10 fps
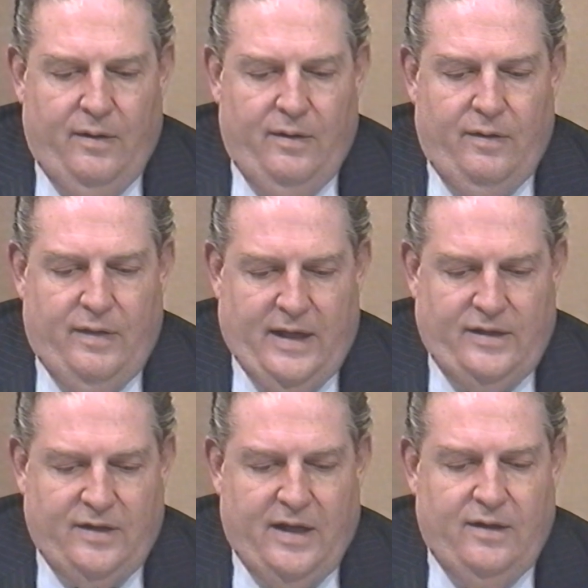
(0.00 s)
they
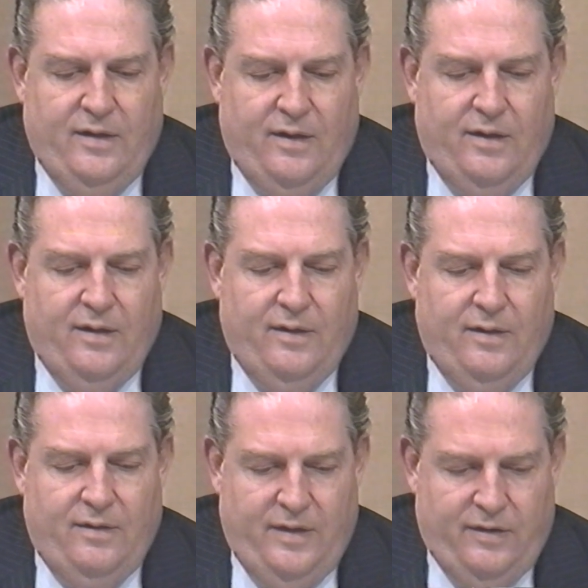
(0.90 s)
said
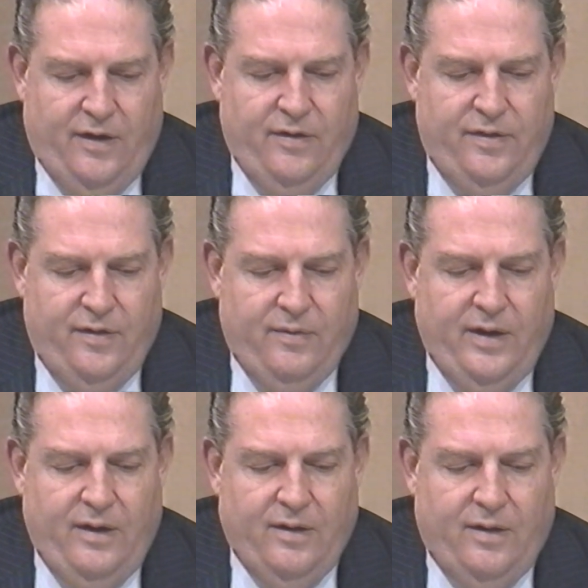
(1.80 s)
that their
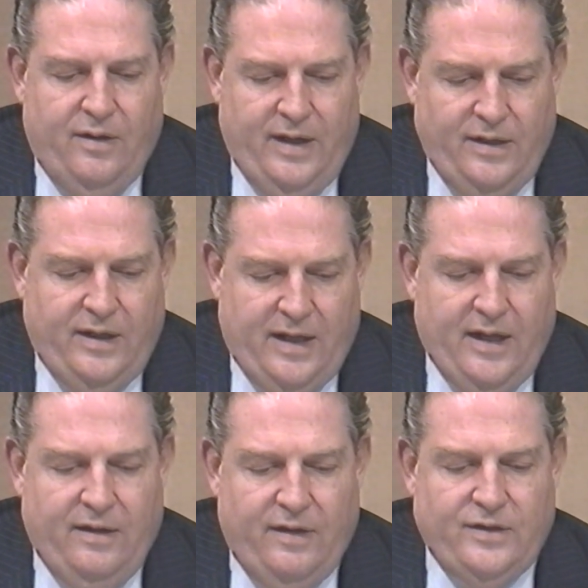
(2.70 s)
theory
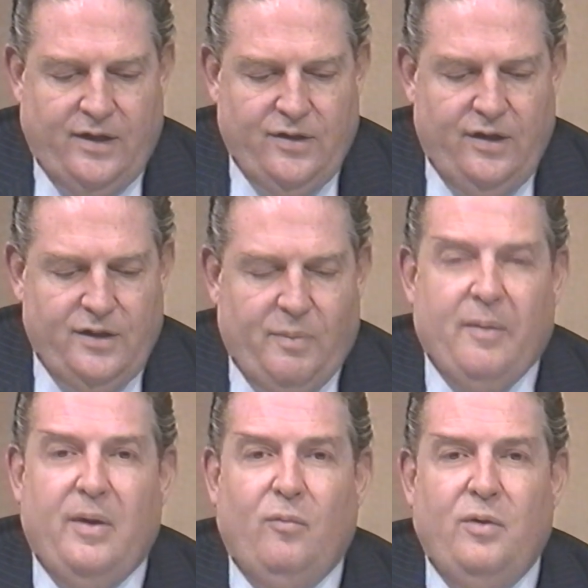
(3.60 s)
indicated that such an
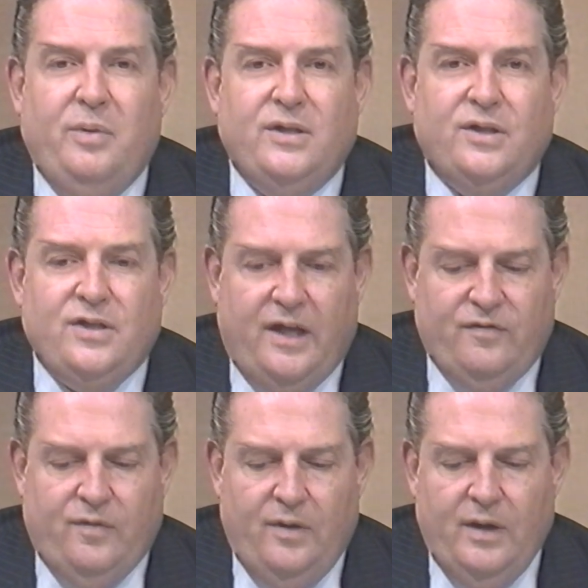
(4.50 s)
experiment would be
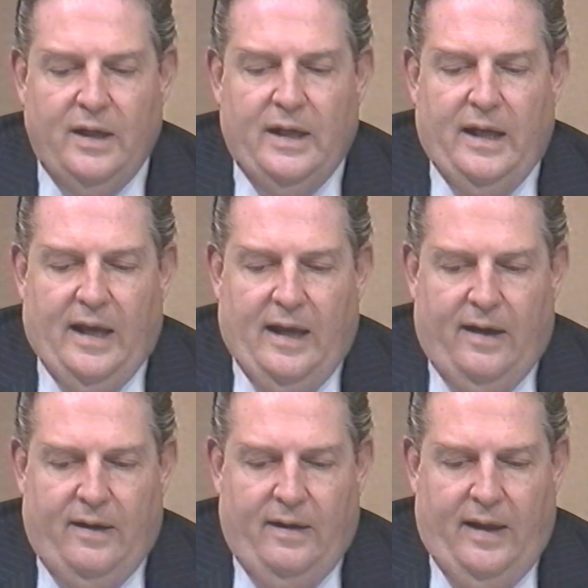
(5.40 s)
successful,
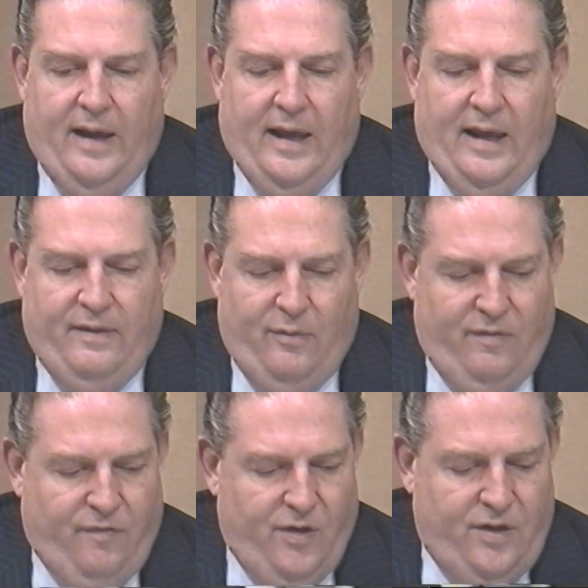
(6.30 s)
and they
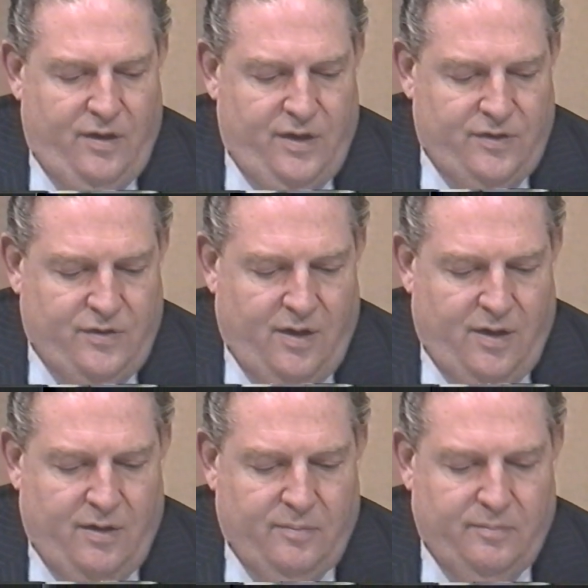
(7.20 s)
referred to this
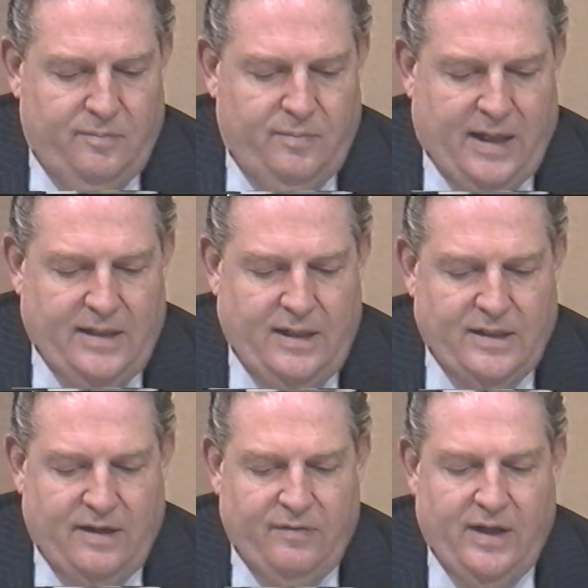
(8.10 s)

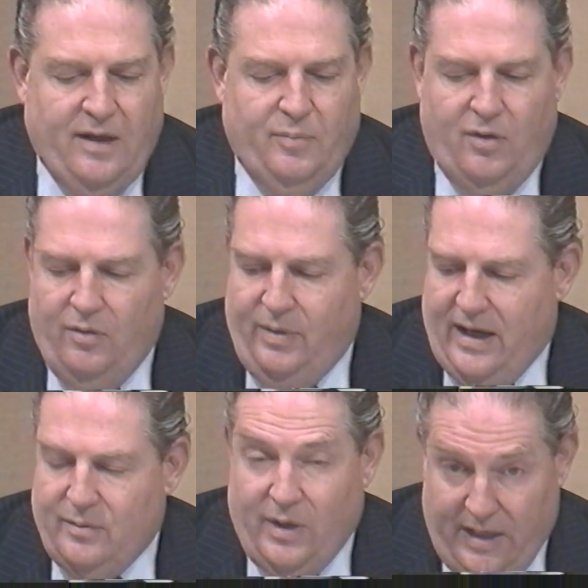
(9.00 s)
1978 book on
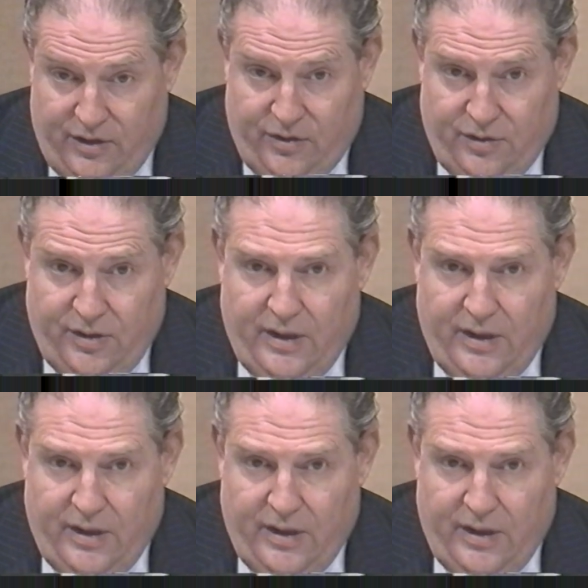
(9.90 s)
plasma lasers.